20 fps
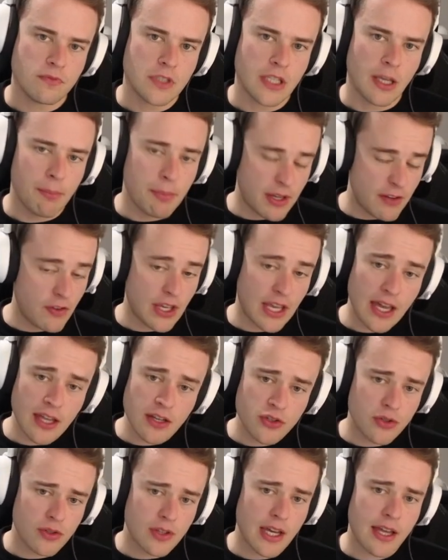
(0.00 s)
But if you can
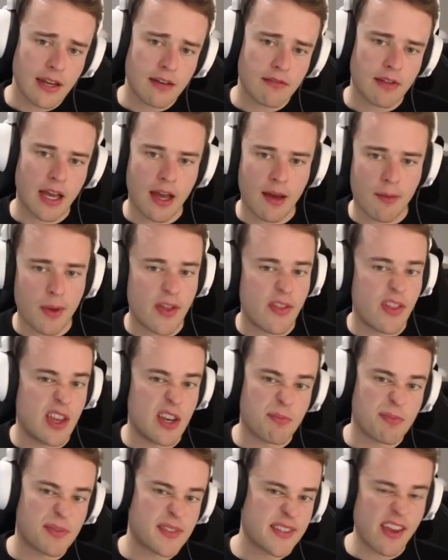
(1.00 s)
do that, and
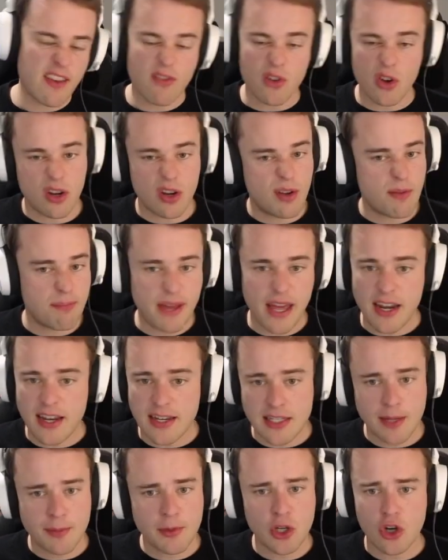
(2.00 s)
then say you've got a Bounding
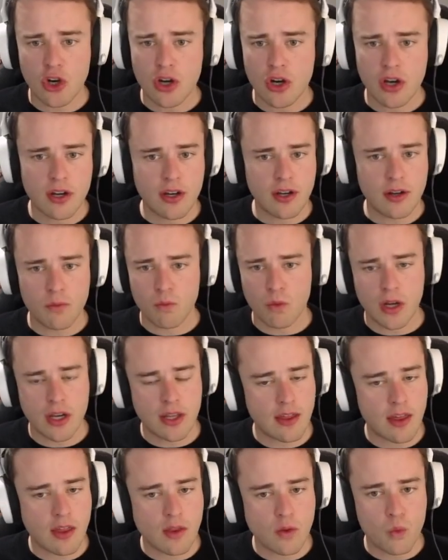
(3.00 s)
Demagon and one of
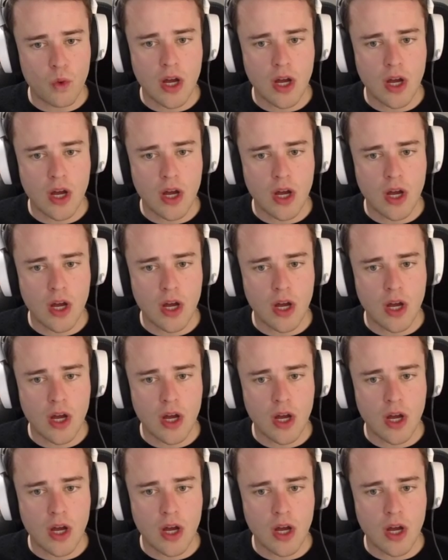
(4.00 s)
the other